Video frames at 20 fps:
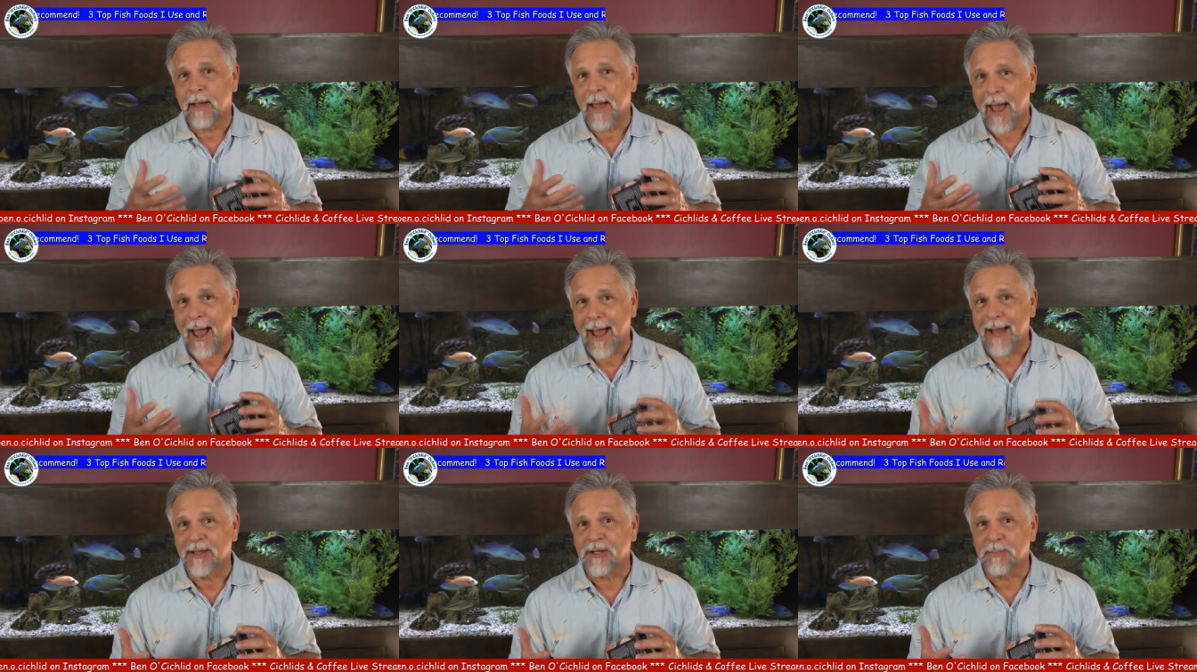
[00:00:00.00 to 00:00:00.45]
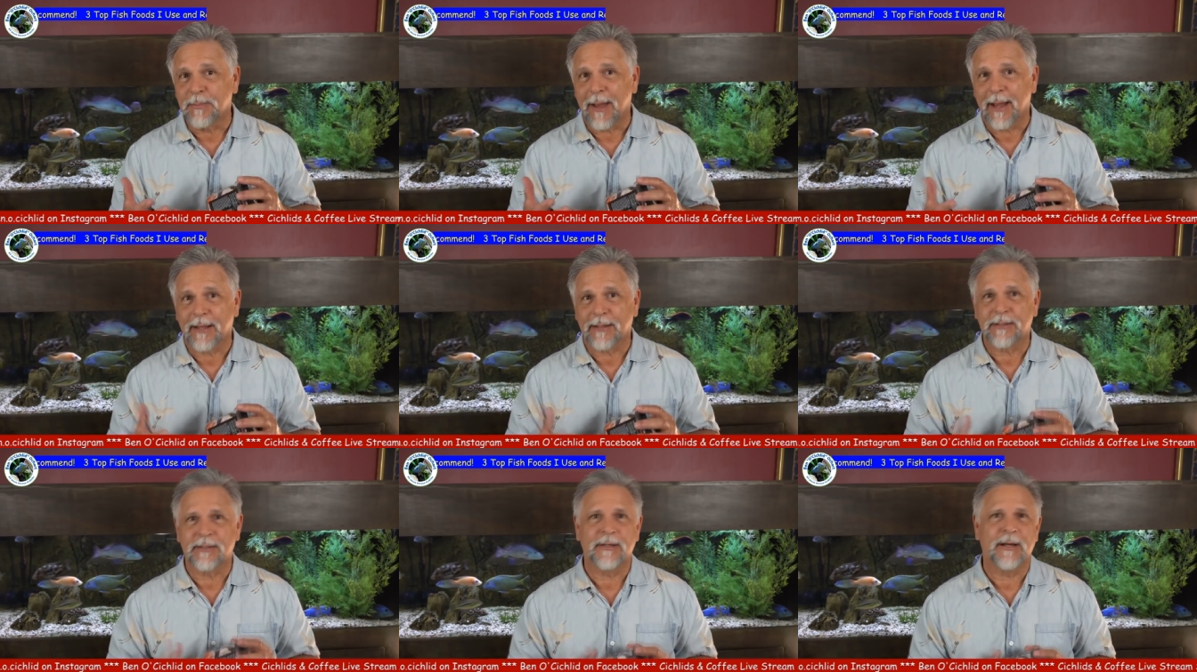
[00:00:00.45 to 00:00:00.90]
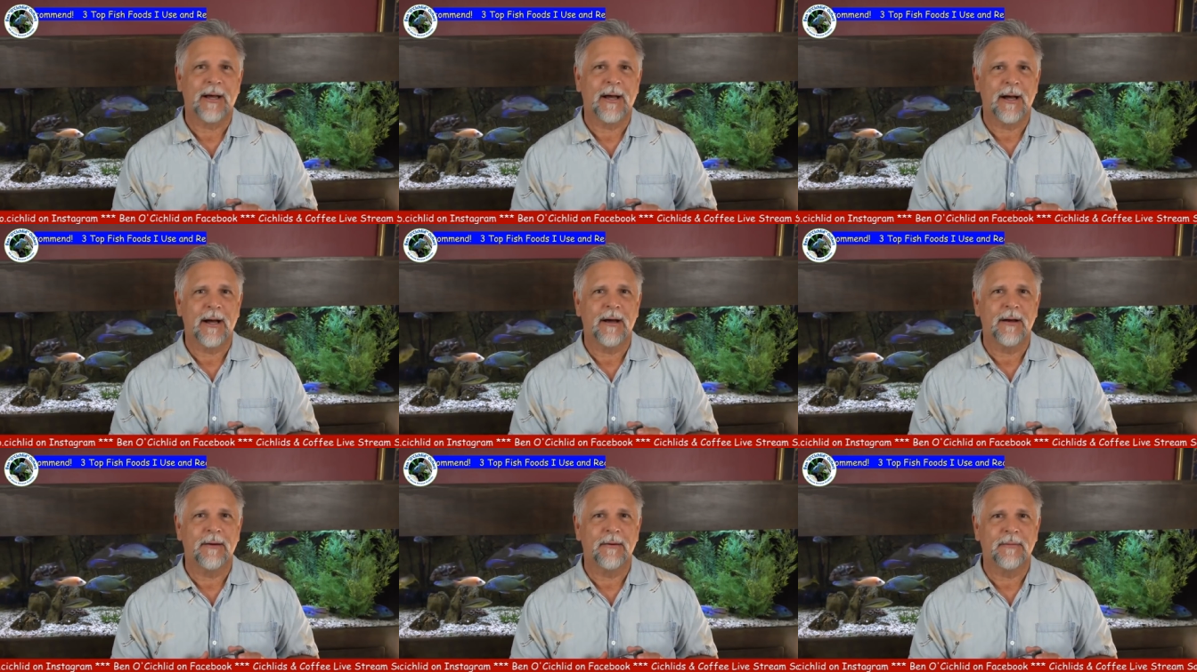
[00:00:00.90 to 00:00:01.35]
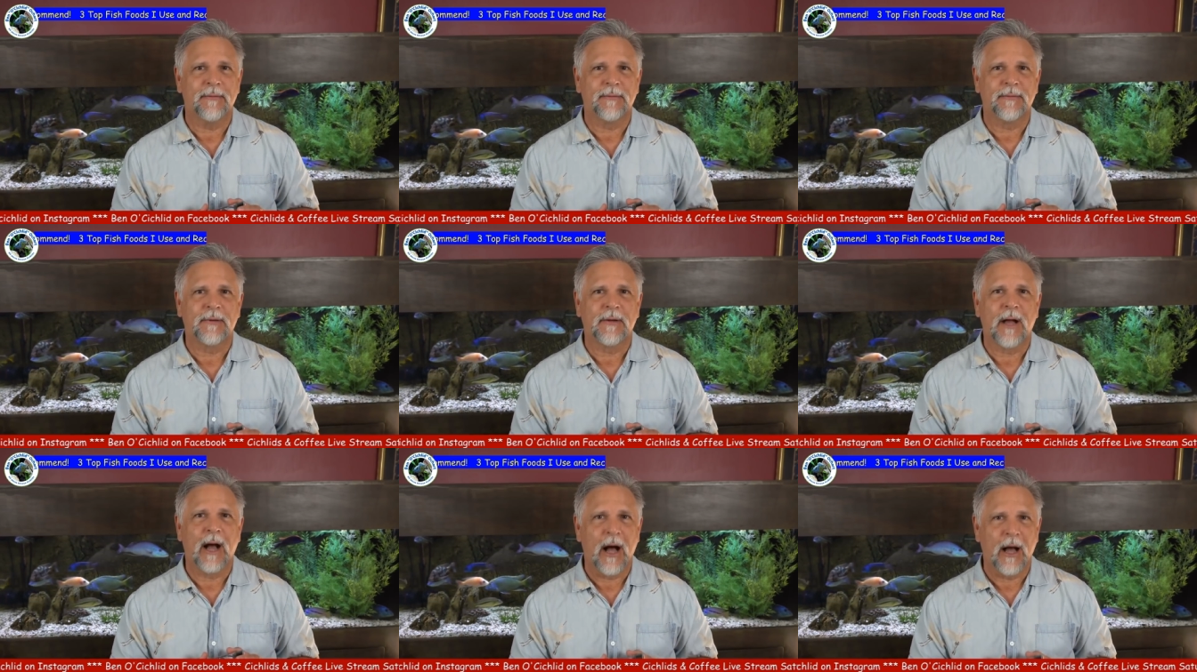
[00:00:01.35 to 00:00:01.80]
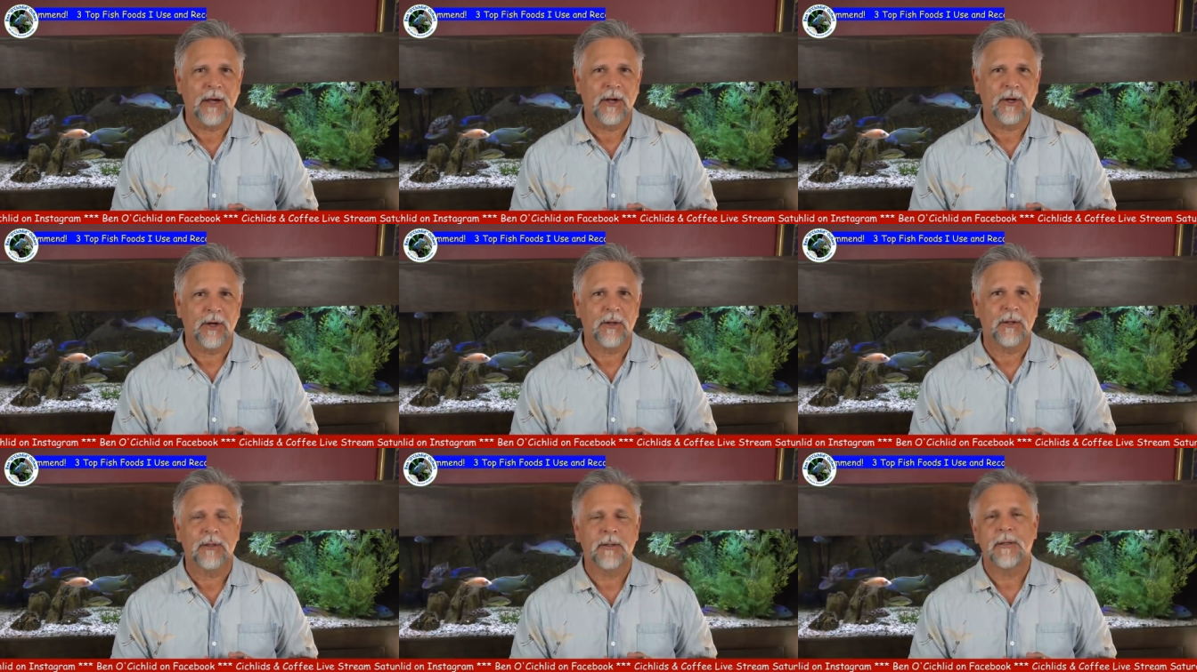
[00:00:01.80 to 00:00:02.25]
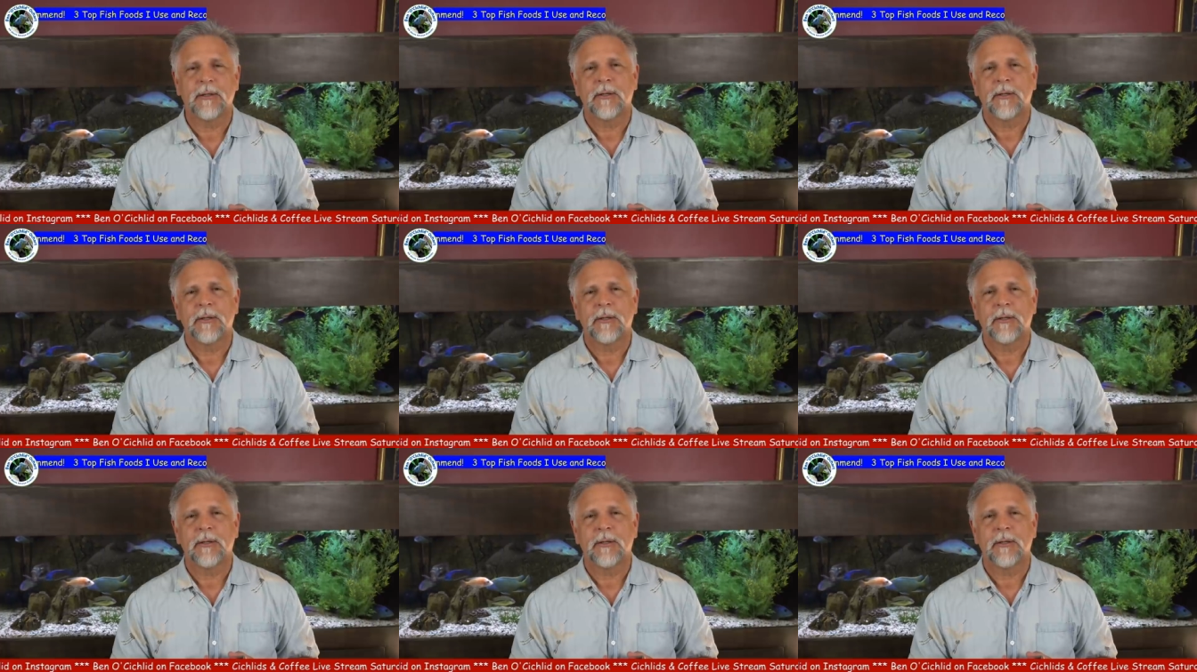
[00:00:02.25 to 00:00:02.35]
aspects of color